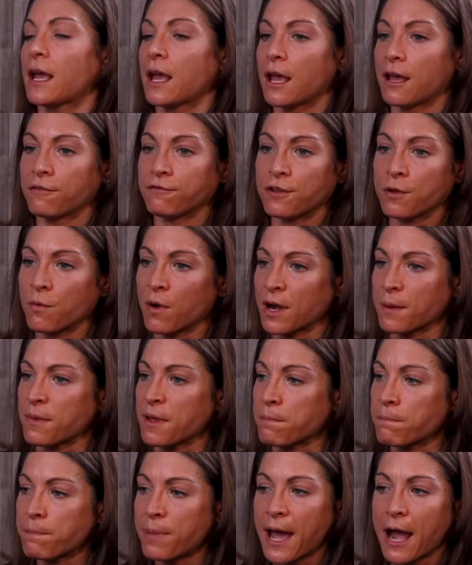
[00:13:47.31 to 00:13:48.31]
If you want to
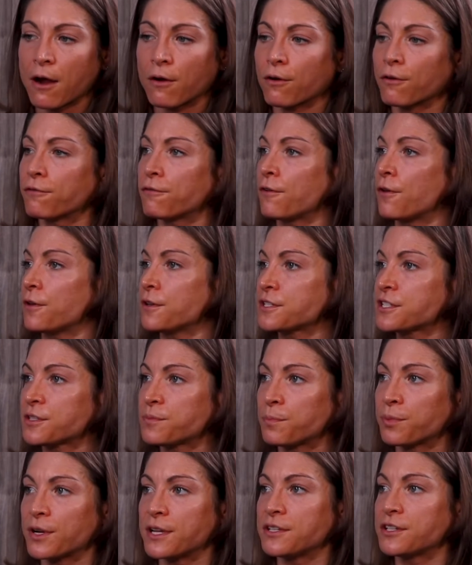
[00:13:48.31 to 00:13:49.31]
be powerful,
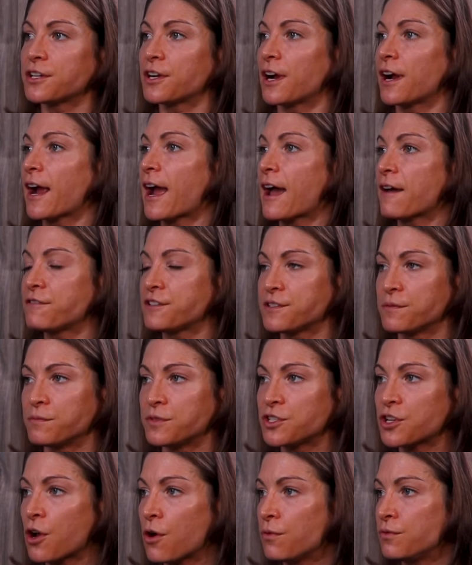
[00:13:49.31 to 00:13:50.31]
sprinter, have
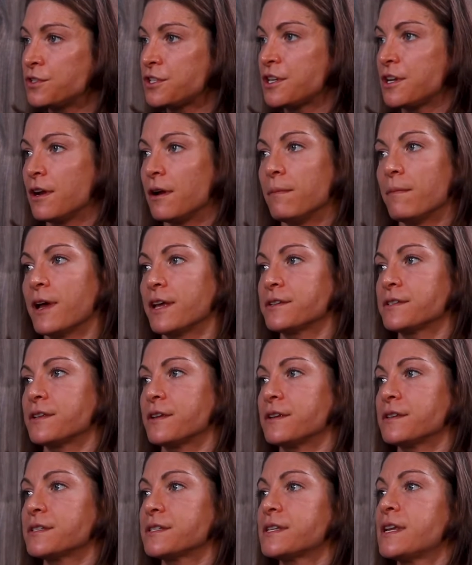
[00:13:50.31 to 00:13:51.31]
some tone to your
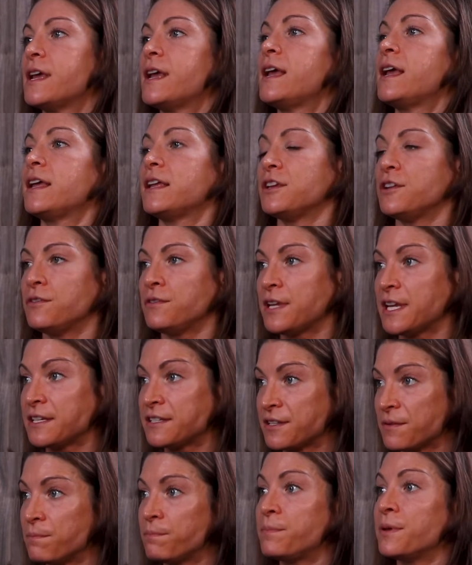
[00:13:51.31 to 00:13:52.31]
muscles, you
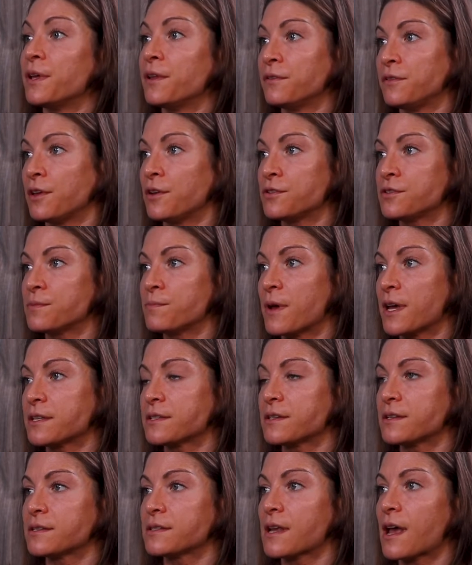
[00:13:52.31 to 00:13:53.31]
need to build those
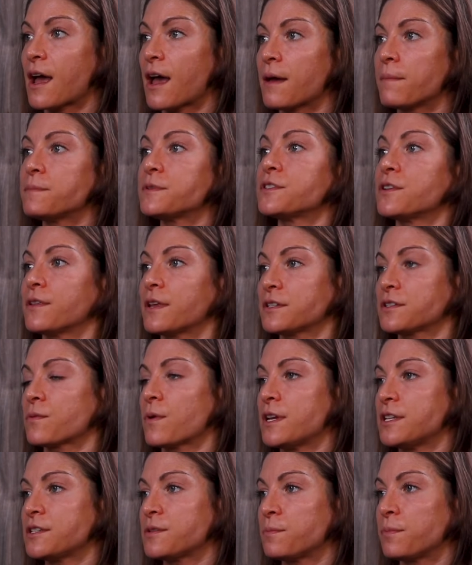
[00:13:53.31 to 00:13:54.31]
muscles up. So that's
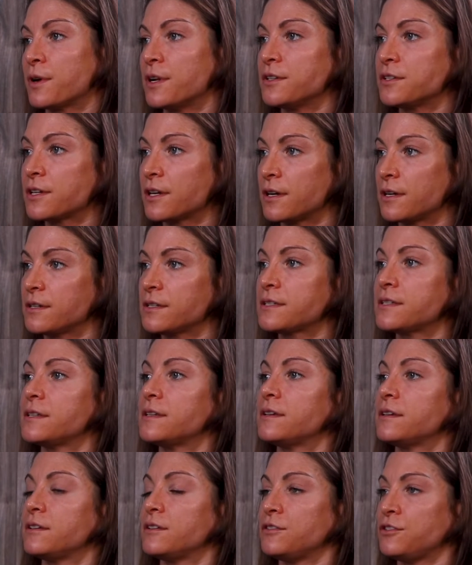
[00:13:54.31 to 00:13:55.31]
why sprinters
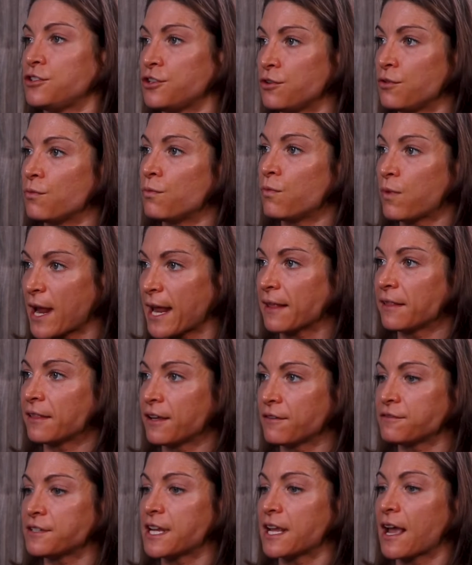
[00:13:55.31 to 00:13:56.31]
do
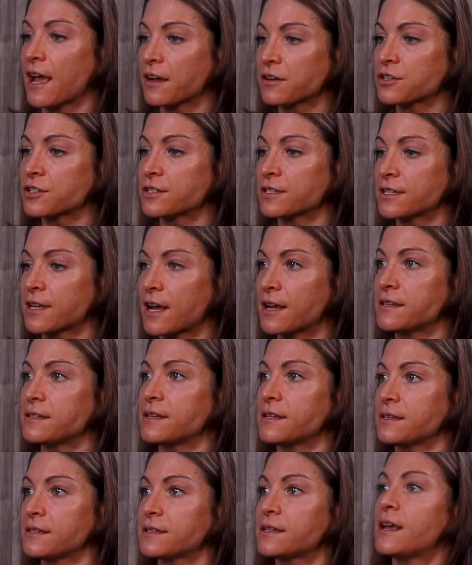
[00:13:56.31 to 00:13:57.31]
weightlifting
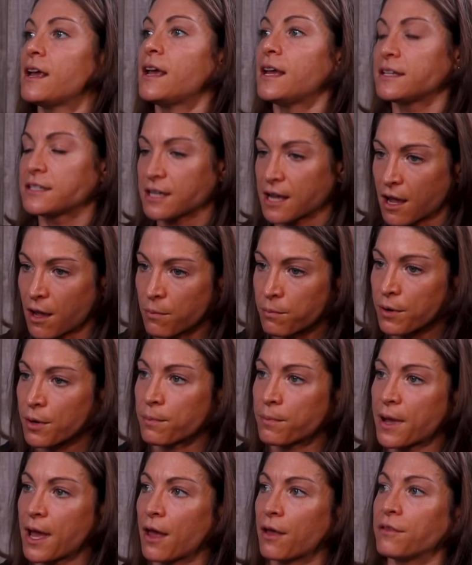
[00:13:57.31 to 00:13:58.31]
exercises to help
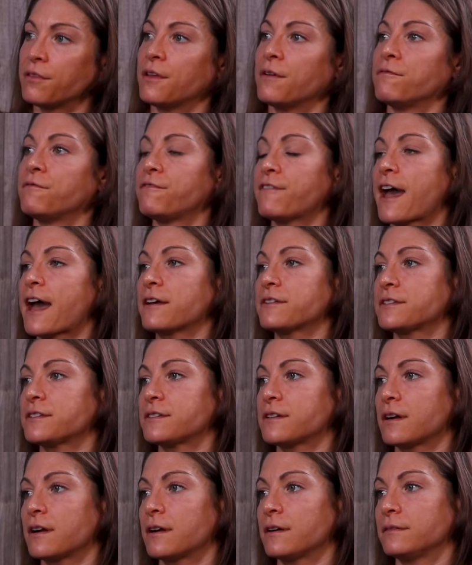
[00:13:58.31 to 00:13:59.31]
propel them
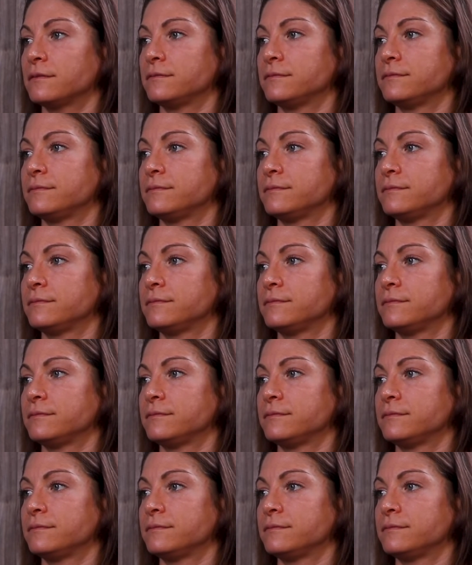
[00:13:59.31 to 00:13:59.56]
faster.